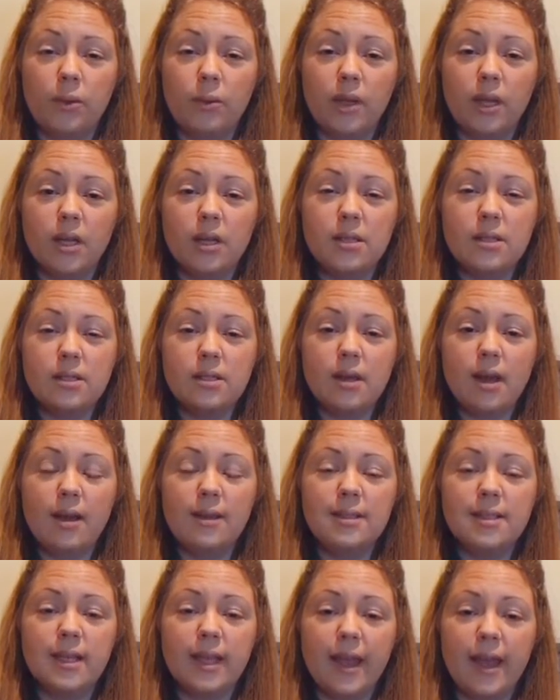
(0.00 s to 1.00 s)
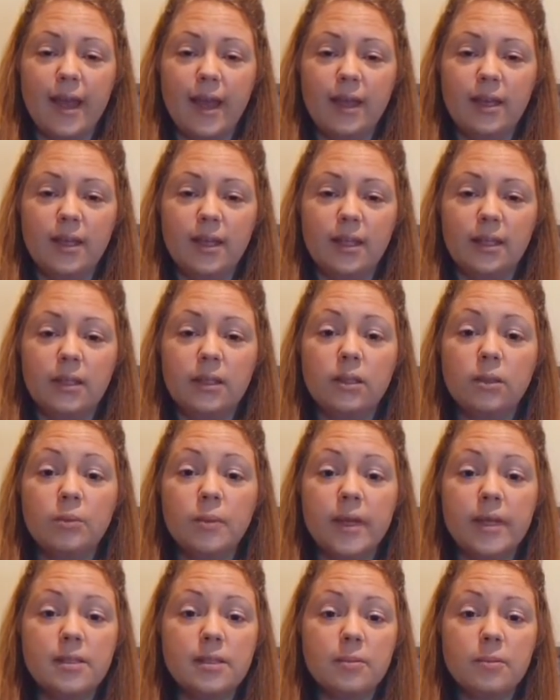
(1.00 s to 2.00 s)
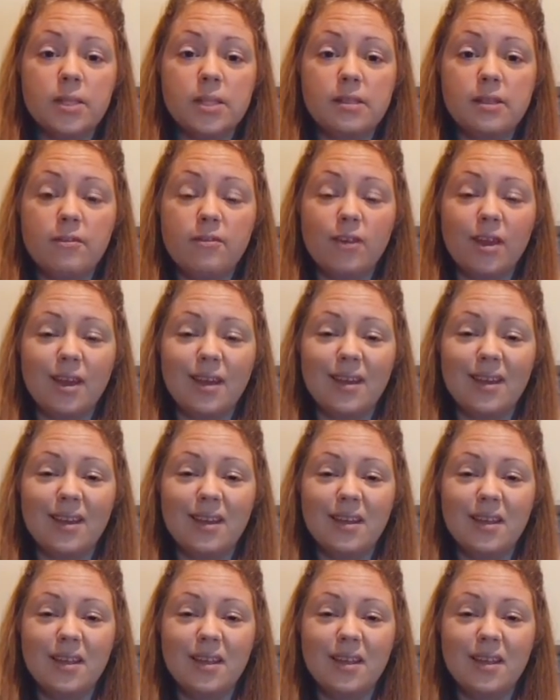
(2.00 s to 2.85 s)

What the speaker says: we're going to start to get a little bit specific.